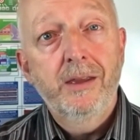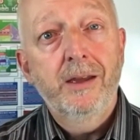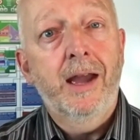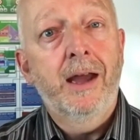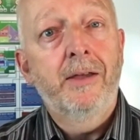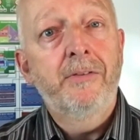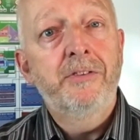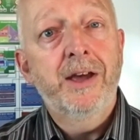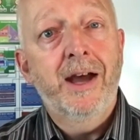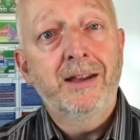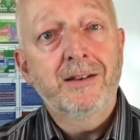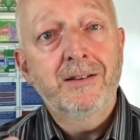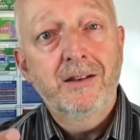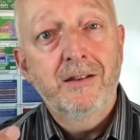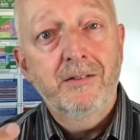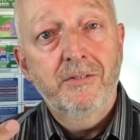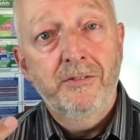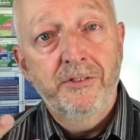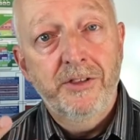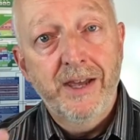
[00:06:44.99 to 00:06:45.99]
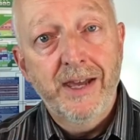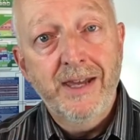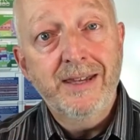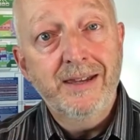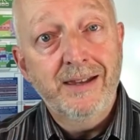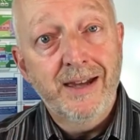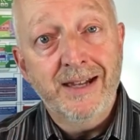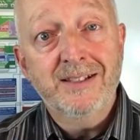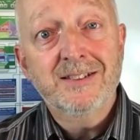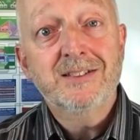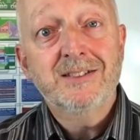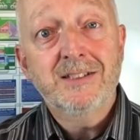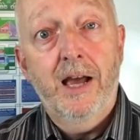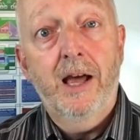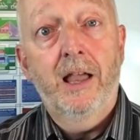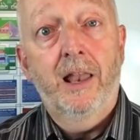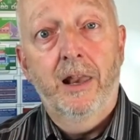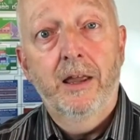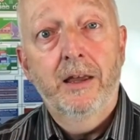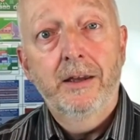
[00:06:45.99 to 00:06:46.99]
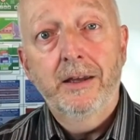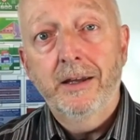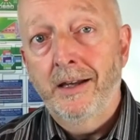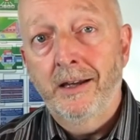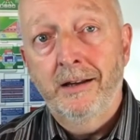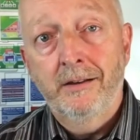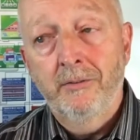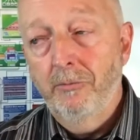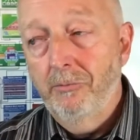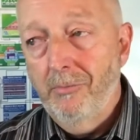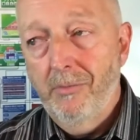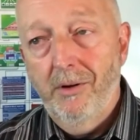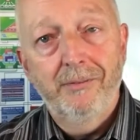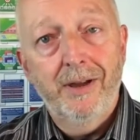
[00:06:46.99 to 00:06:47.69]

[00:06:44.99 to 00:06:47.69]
and that they excel in